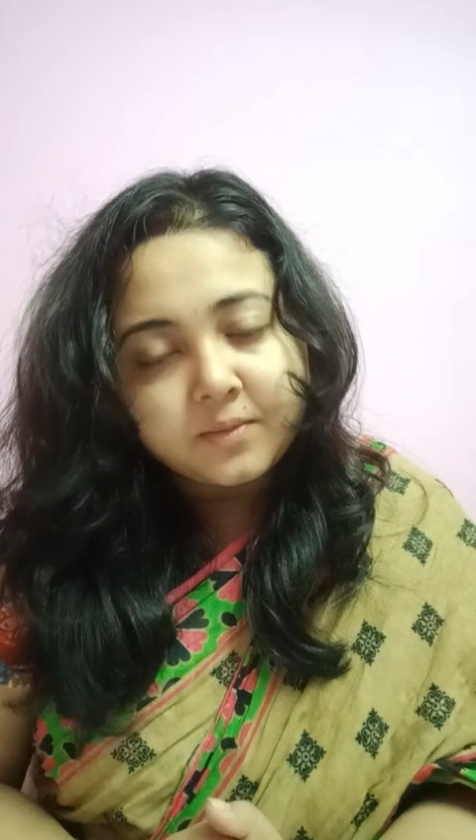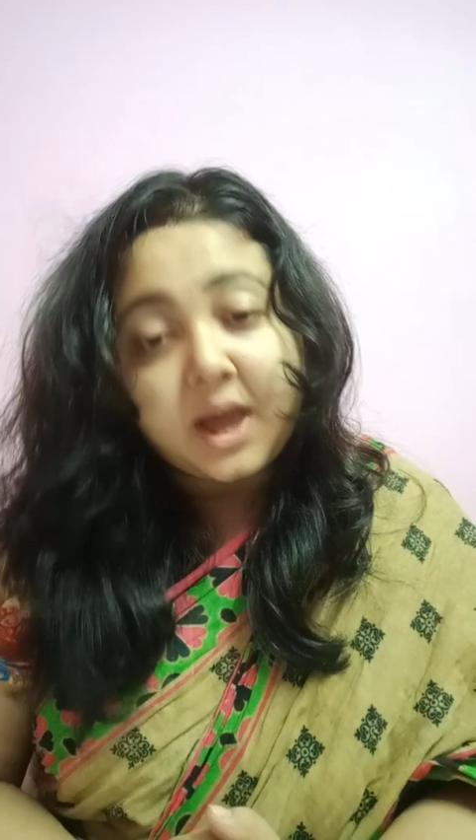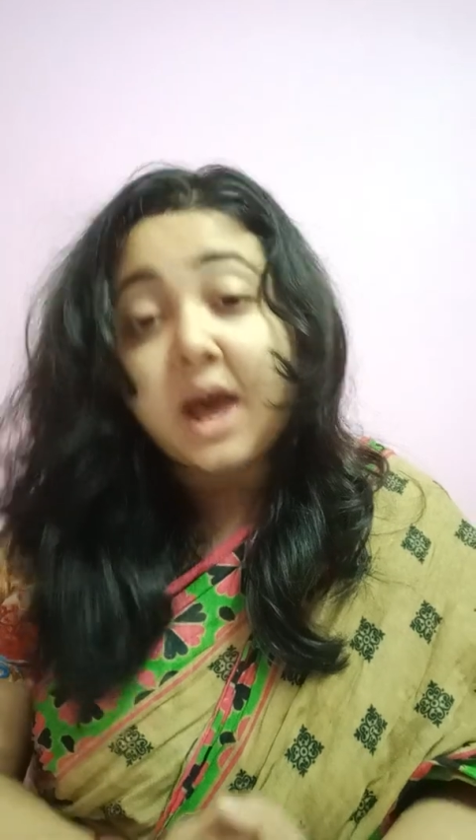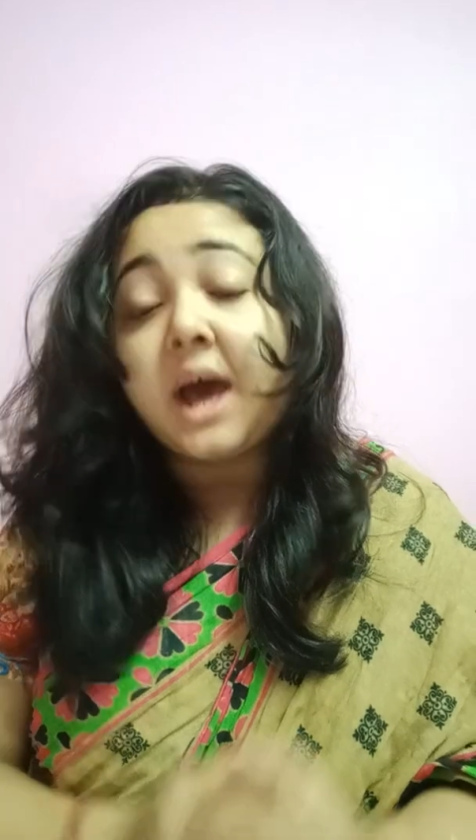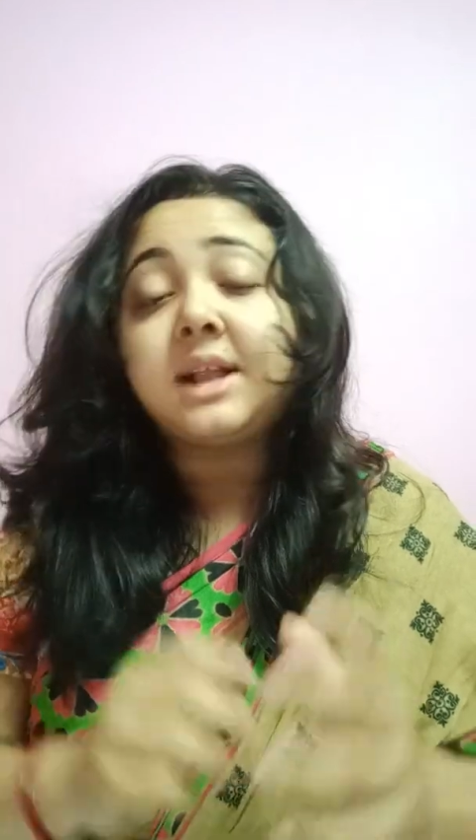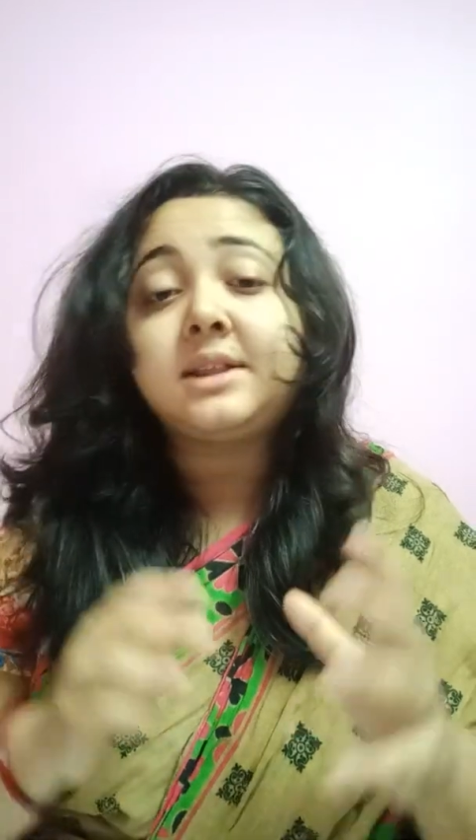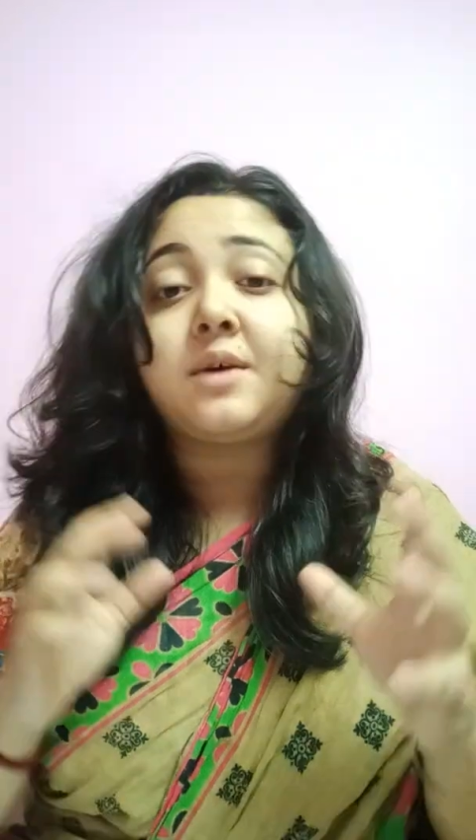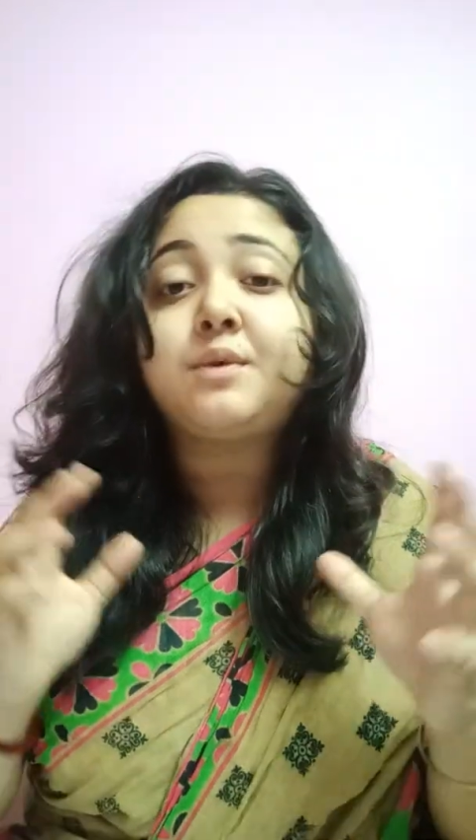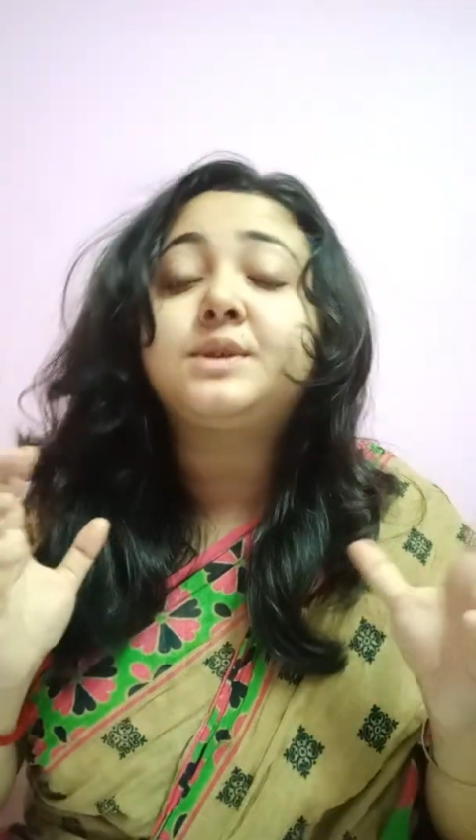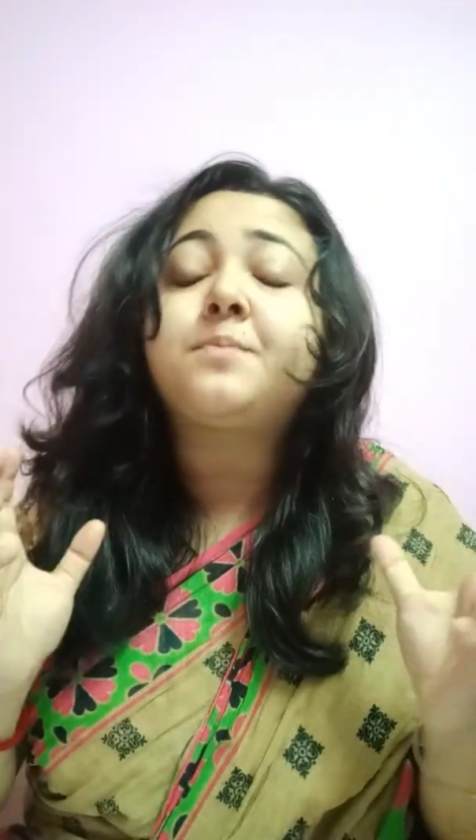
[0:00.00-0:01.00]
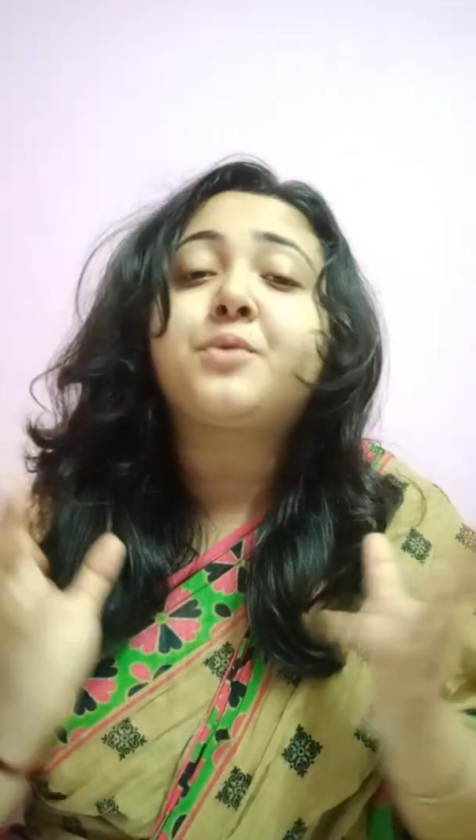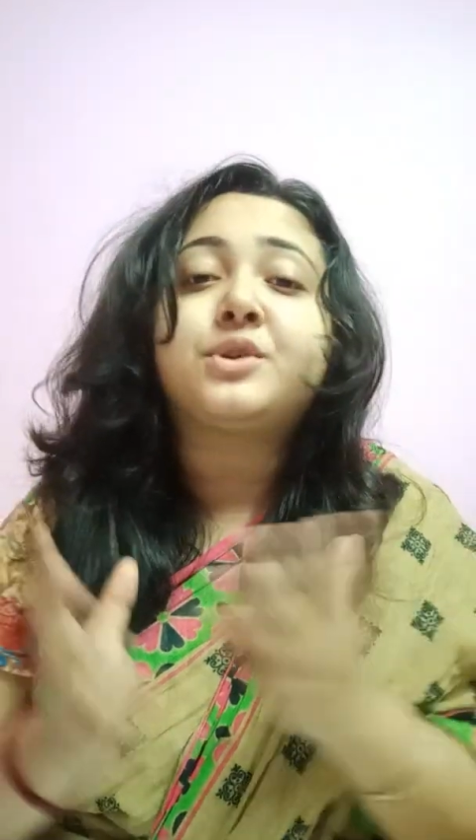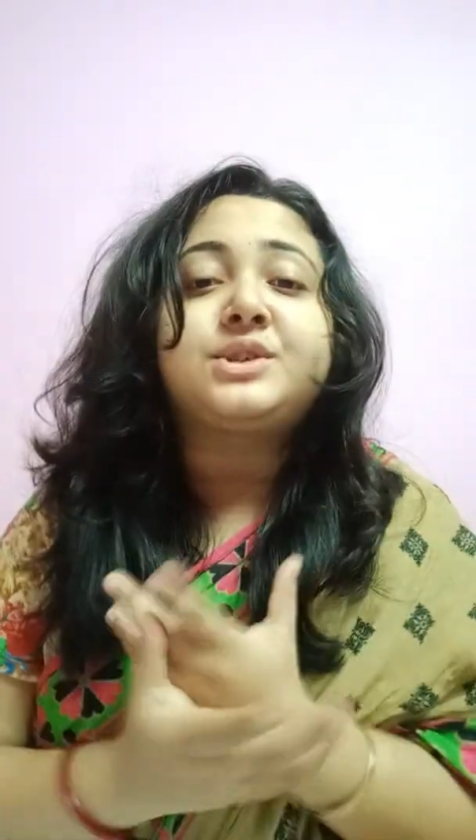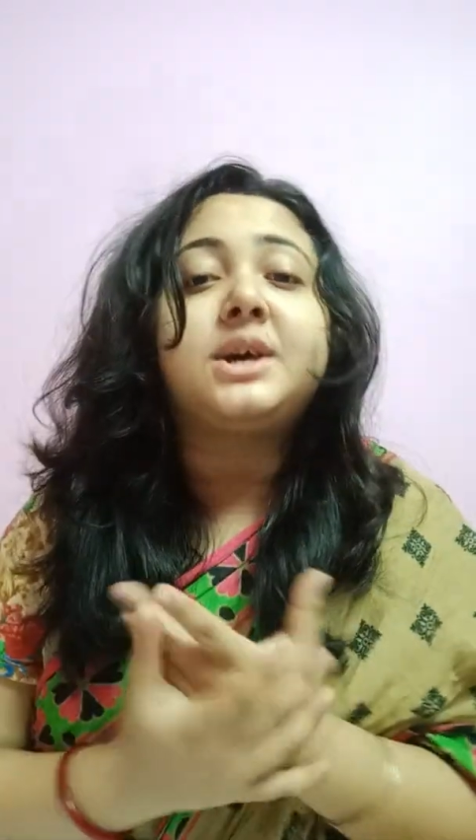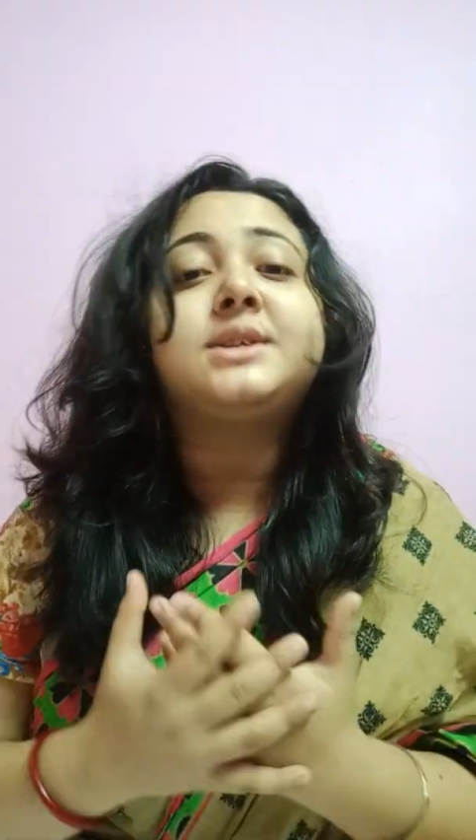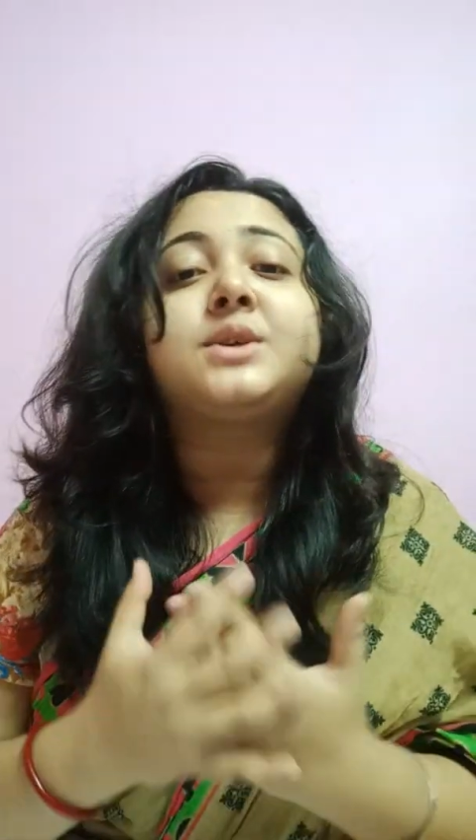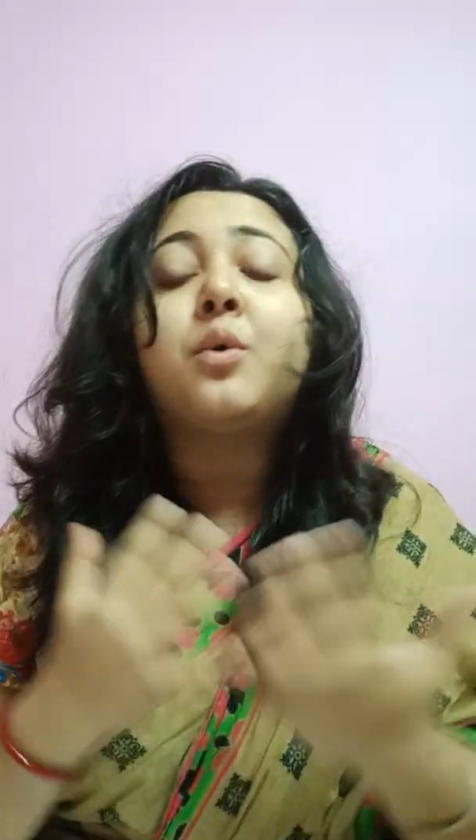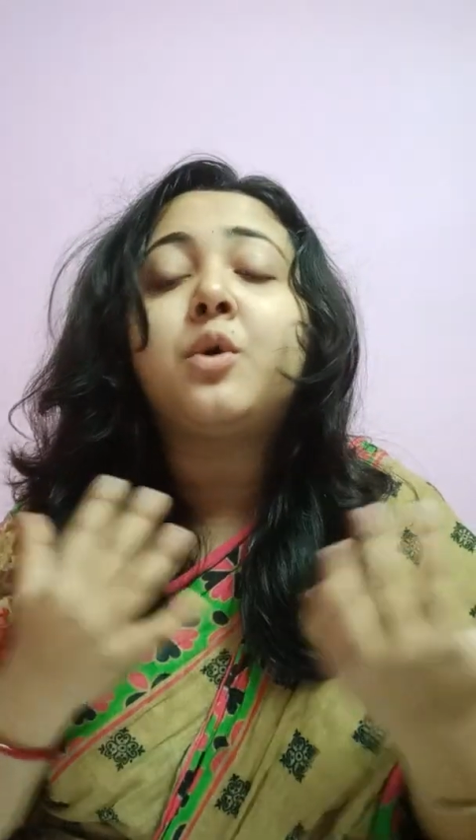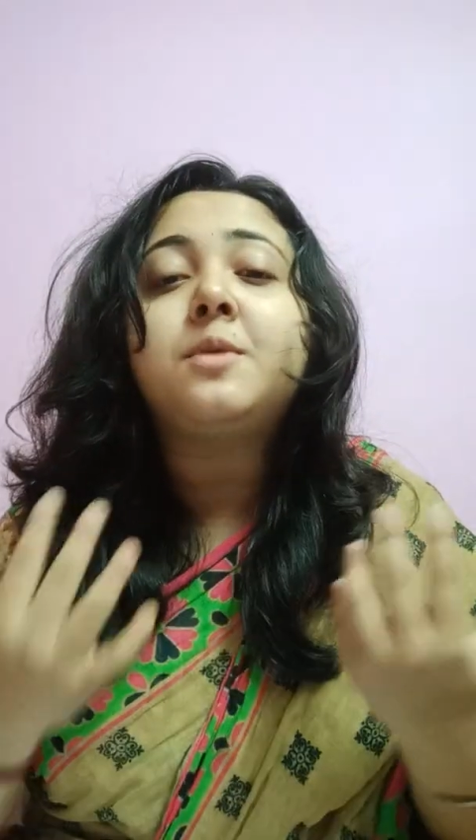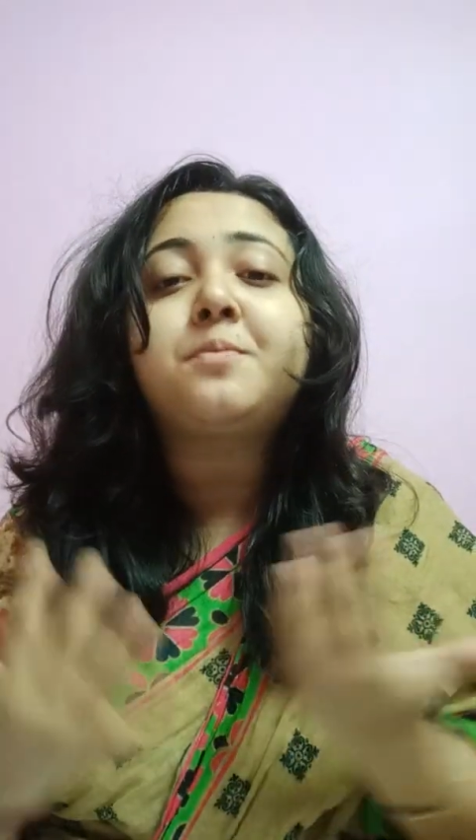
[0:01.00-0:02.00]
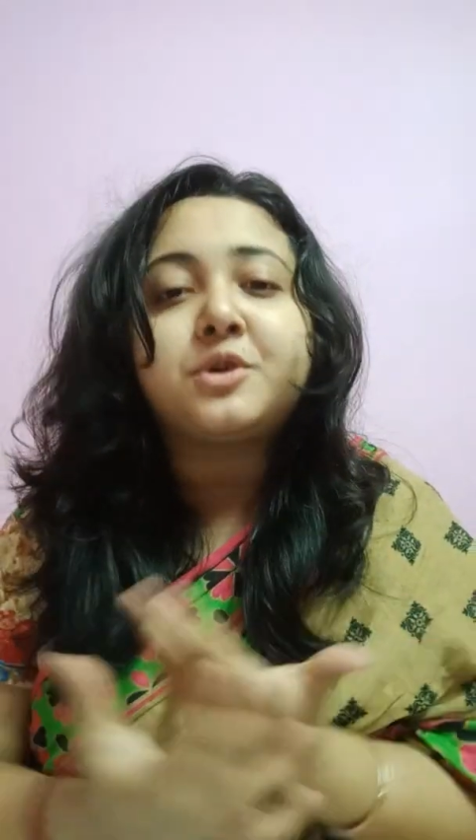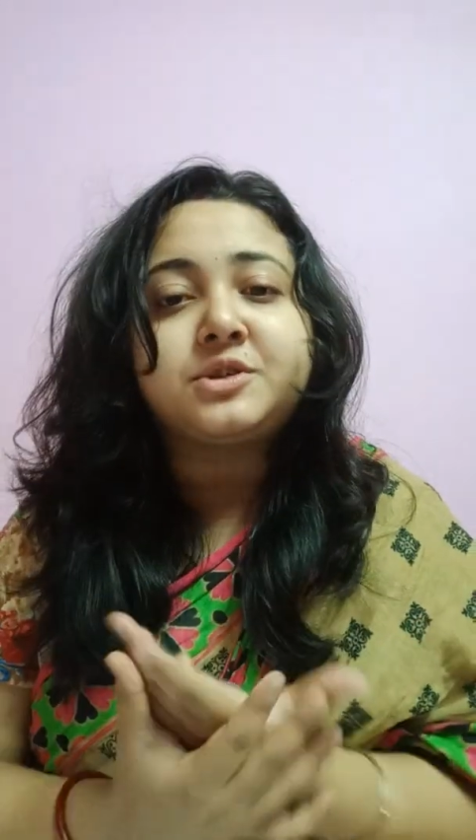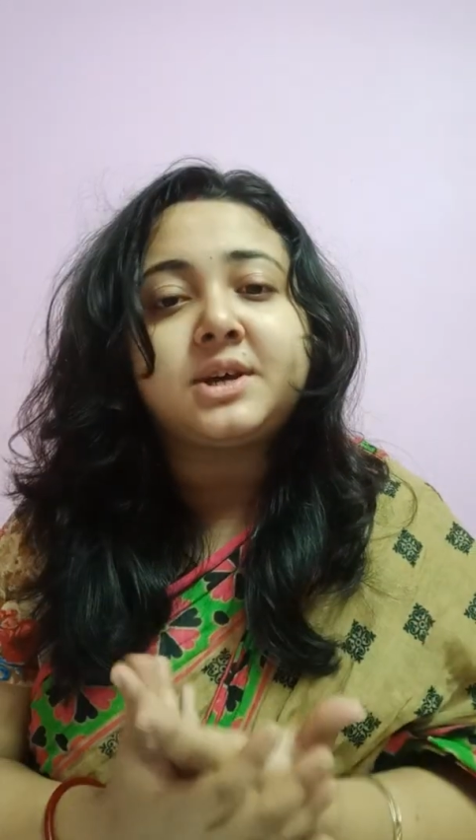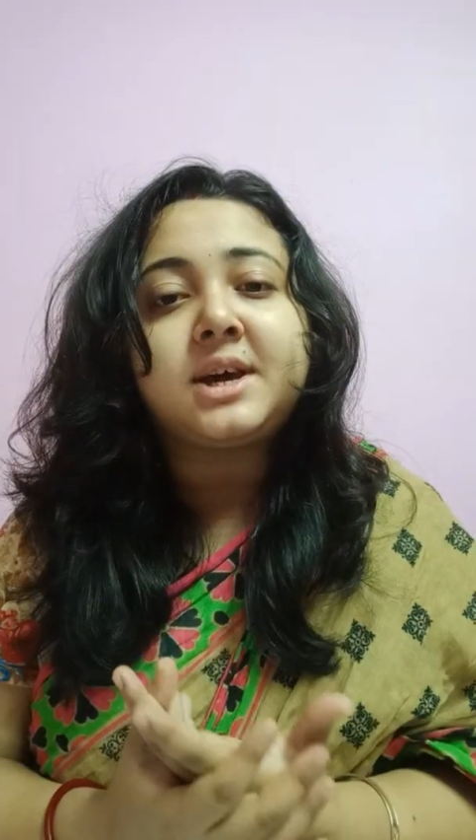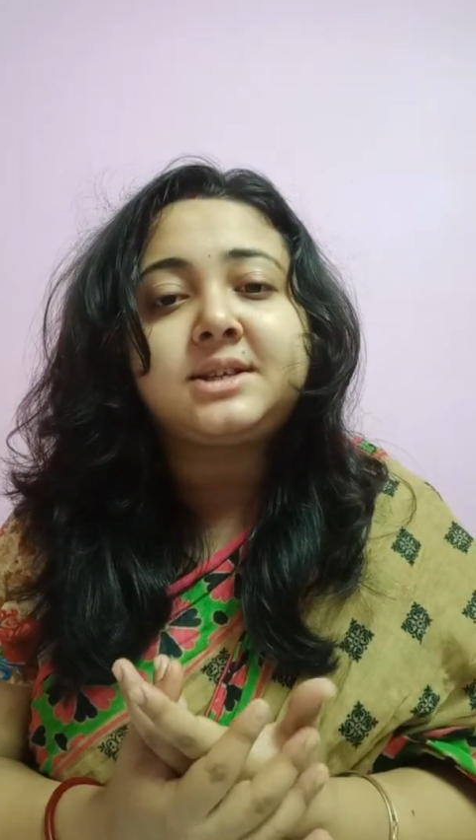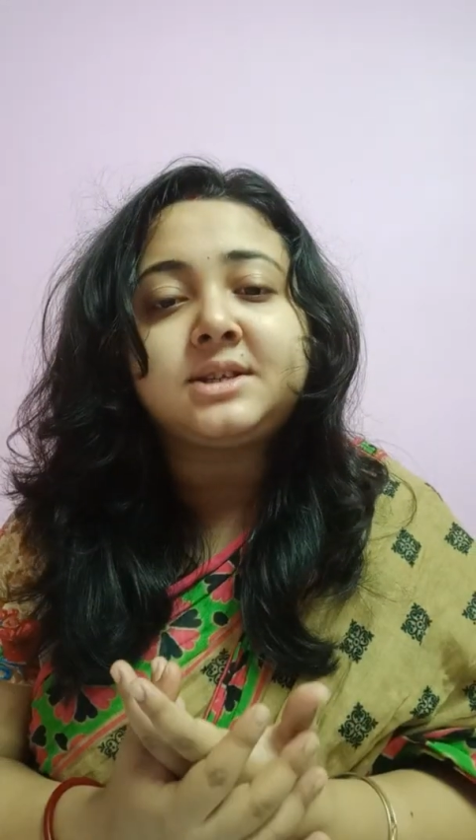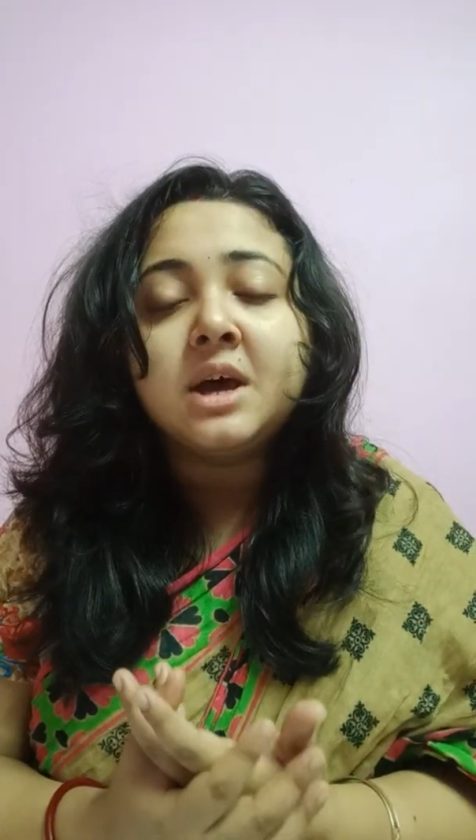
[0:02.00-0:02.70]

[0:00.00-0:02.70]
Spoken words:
and there is a process, whole process